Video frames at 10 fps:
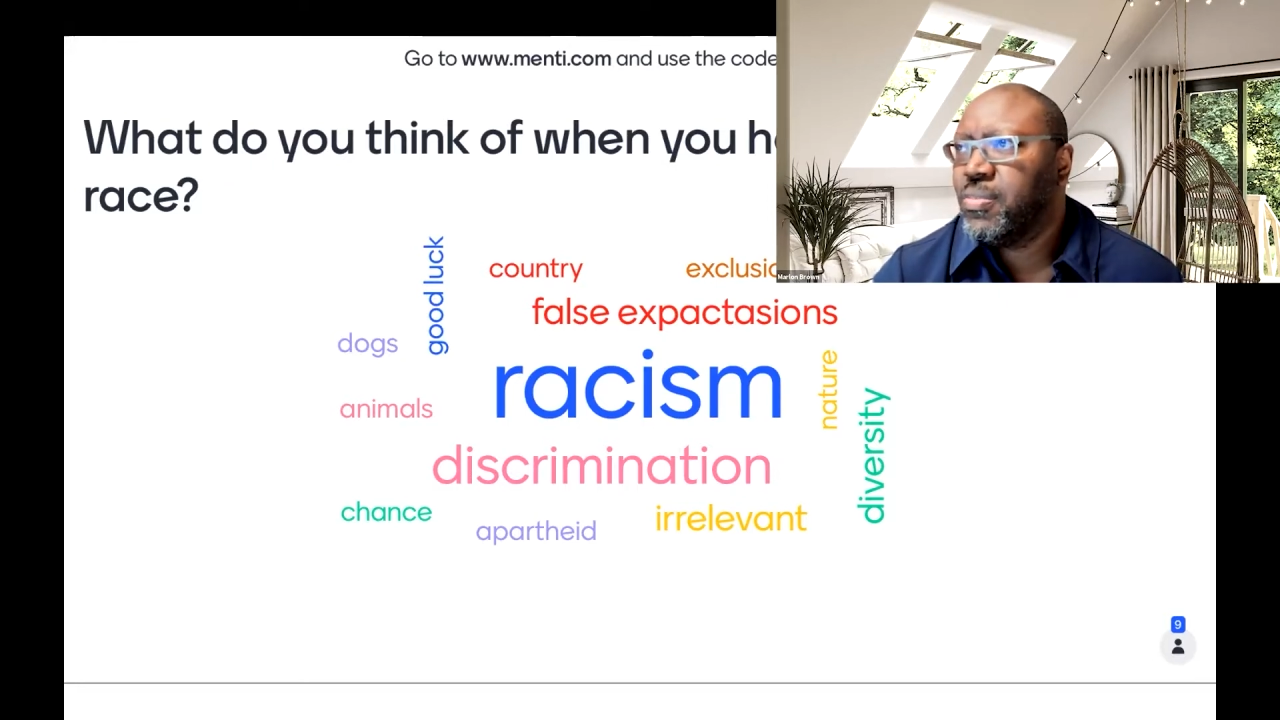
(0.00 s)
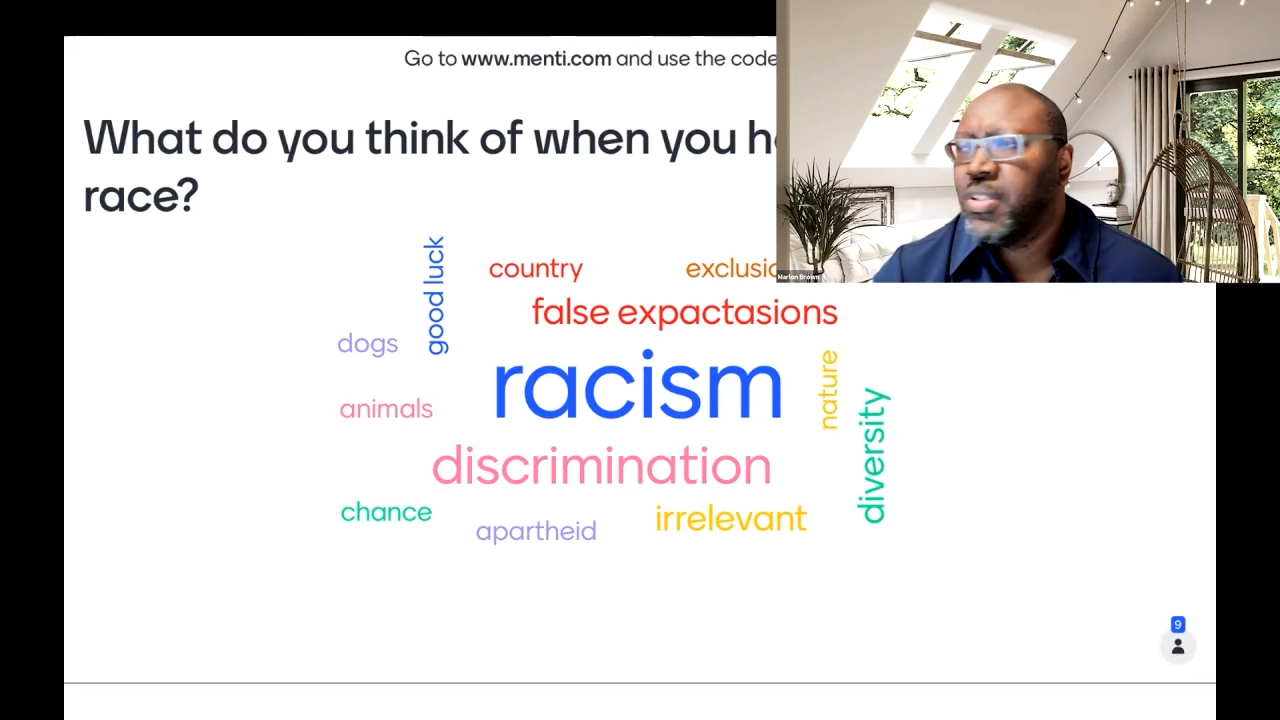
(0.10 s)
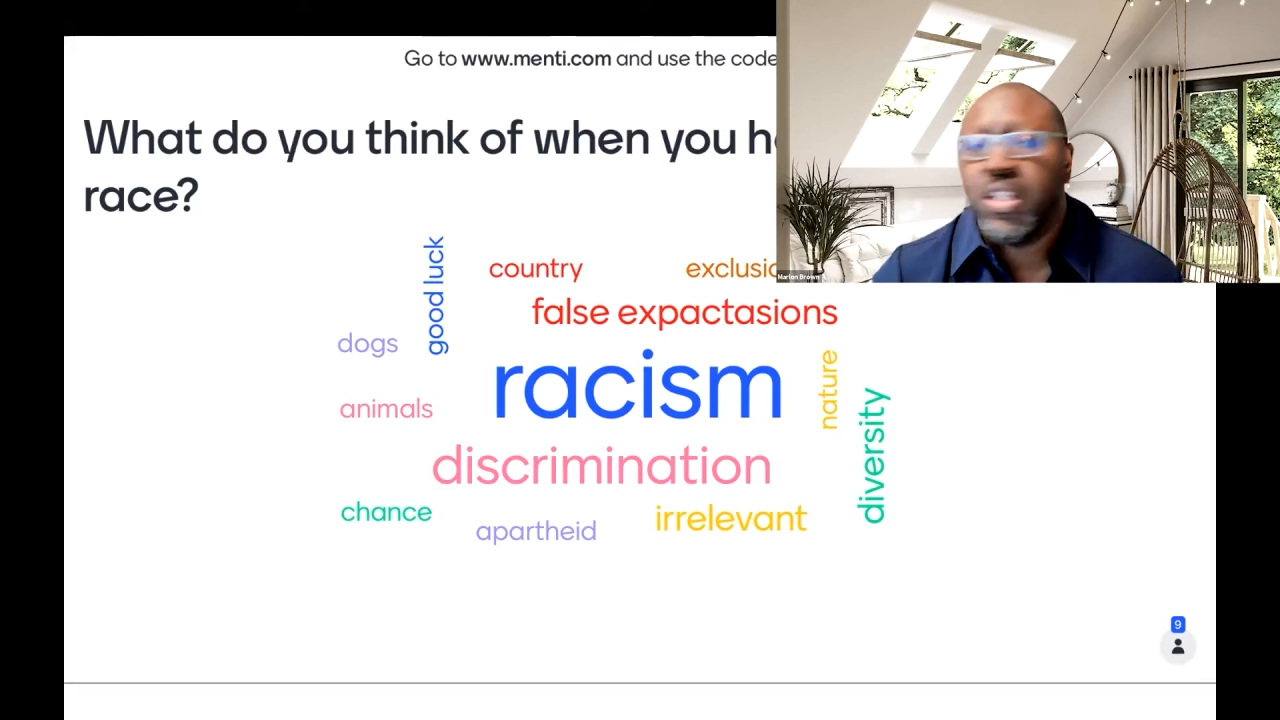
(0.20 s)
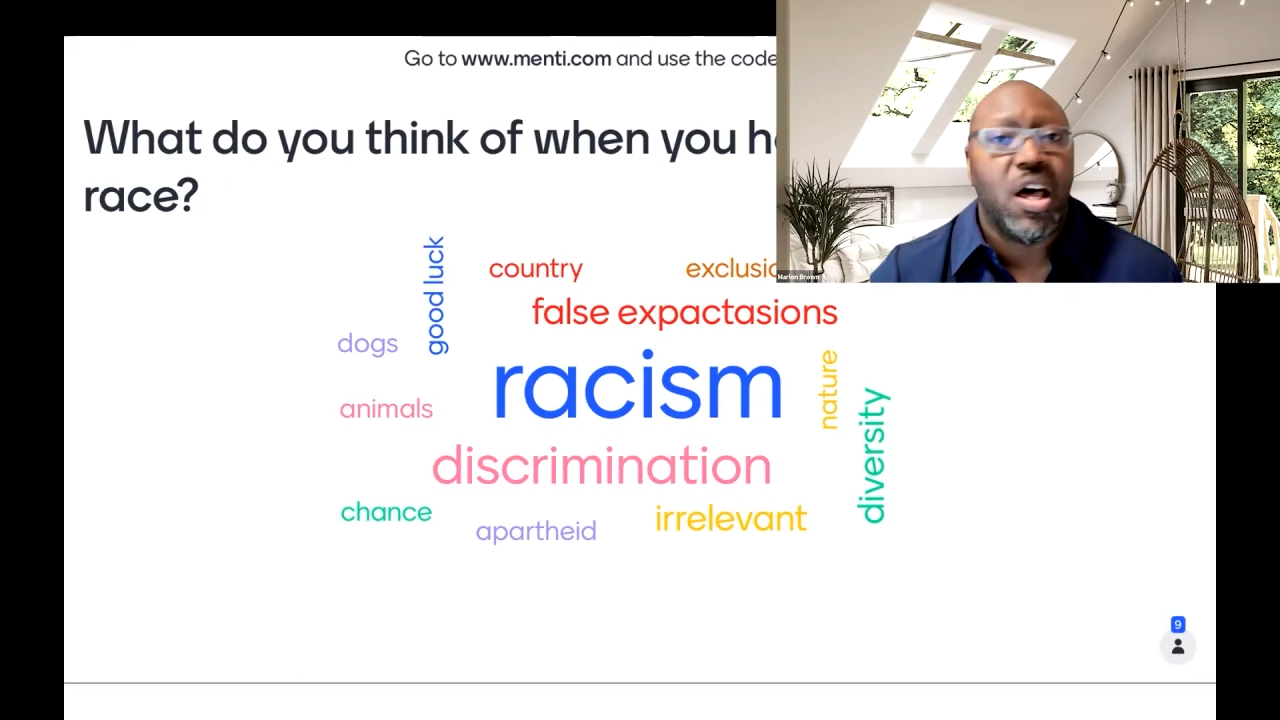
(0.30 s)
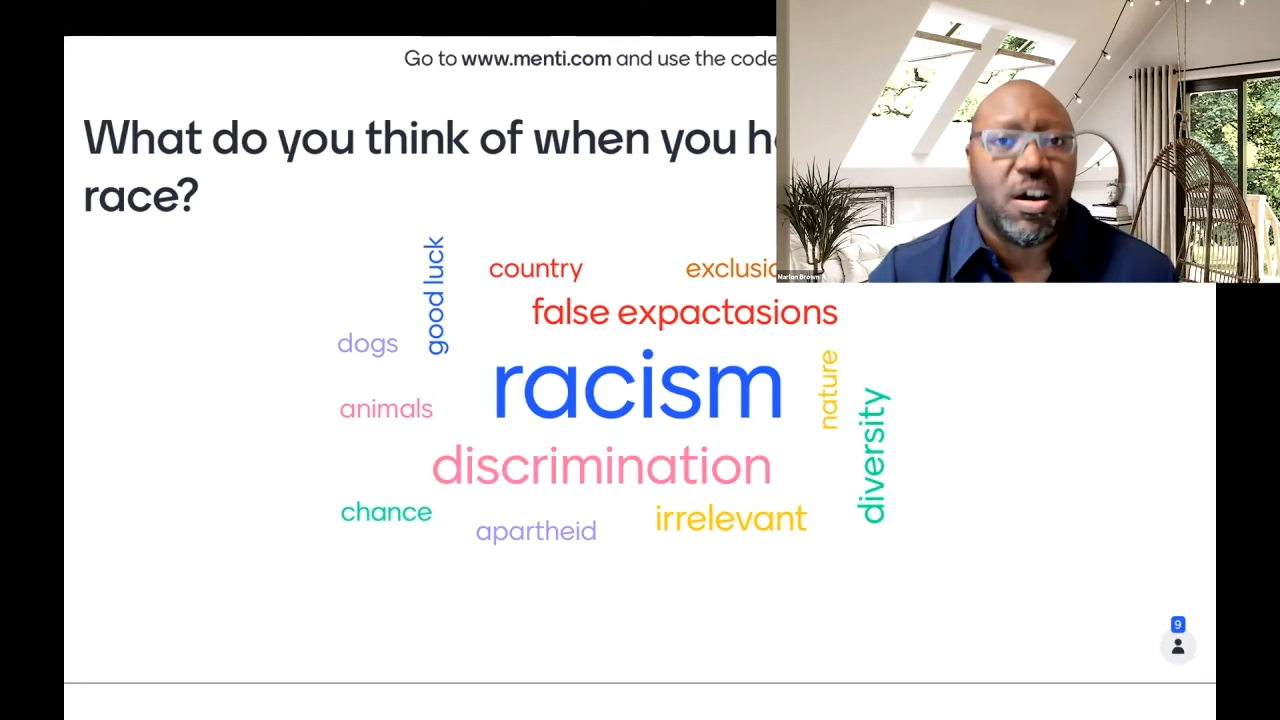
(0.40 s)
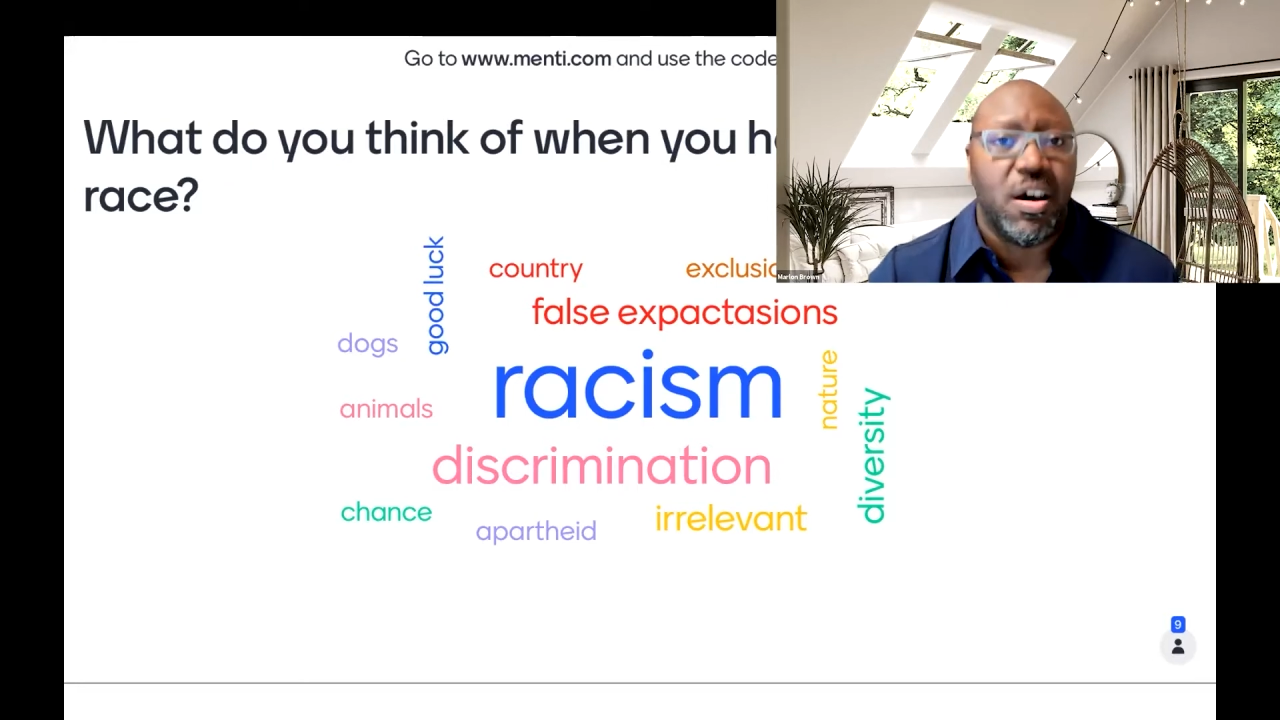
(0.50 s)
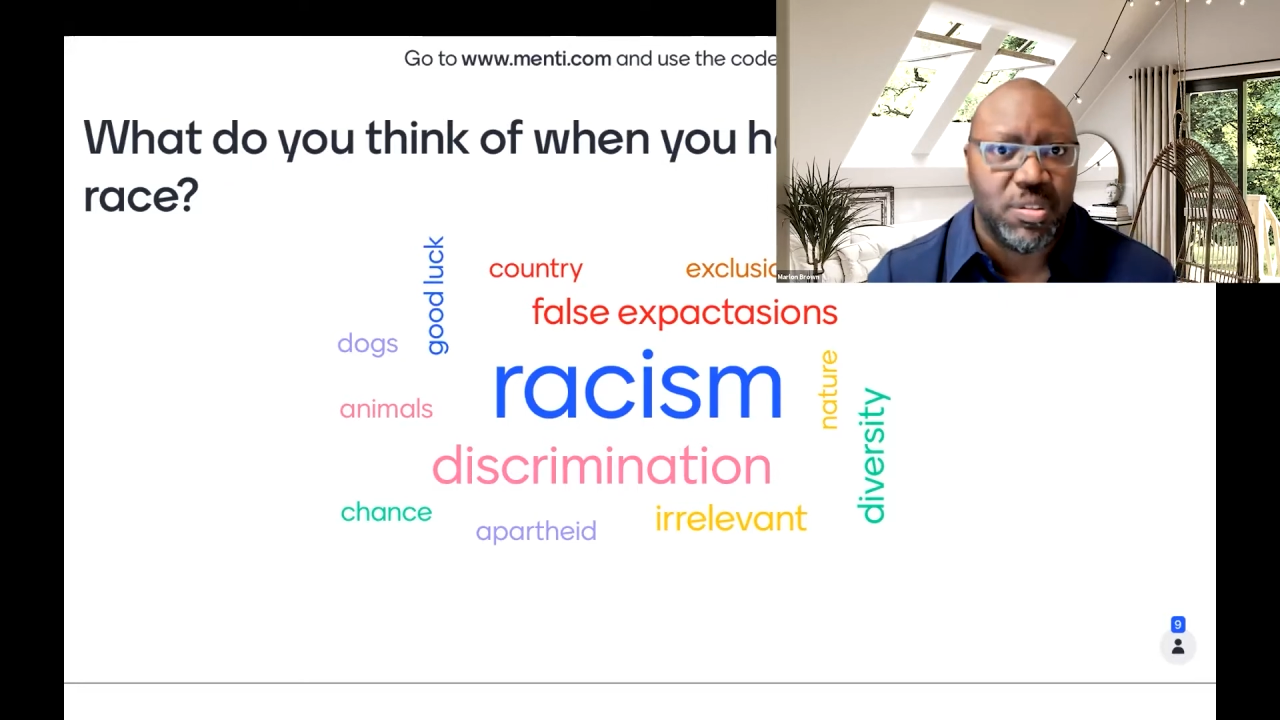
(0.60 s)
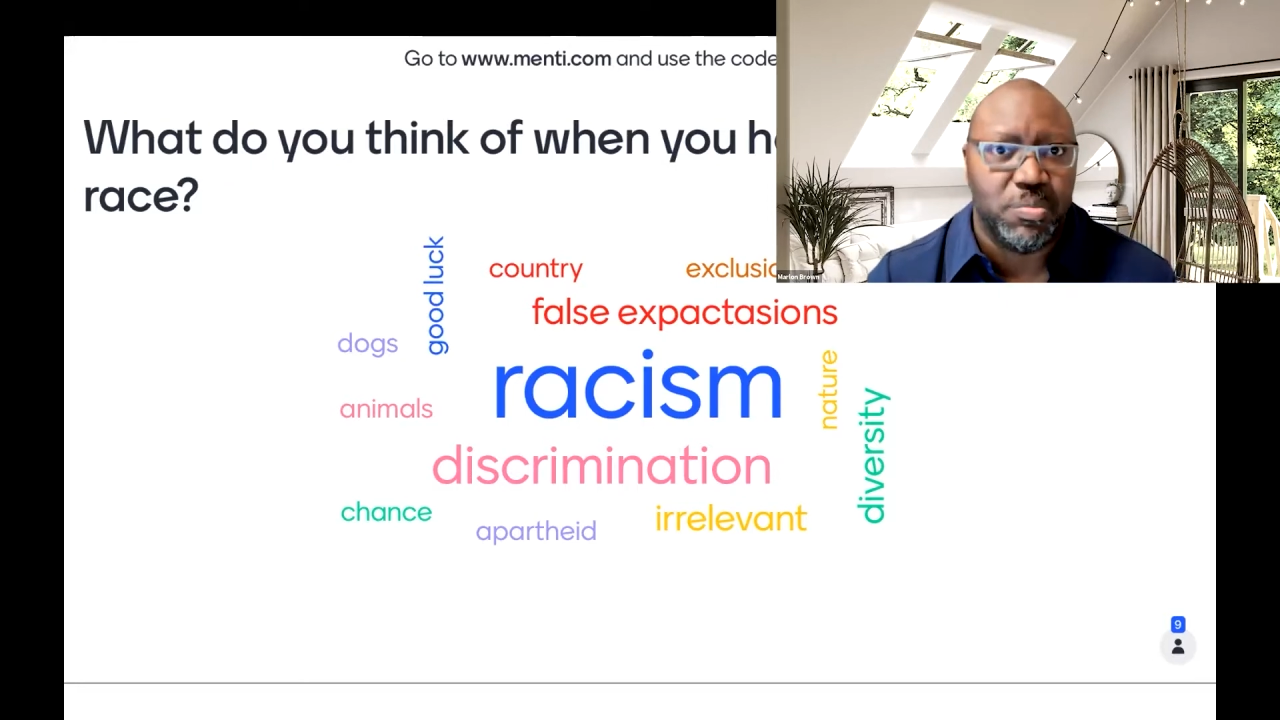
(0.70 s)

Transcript: love to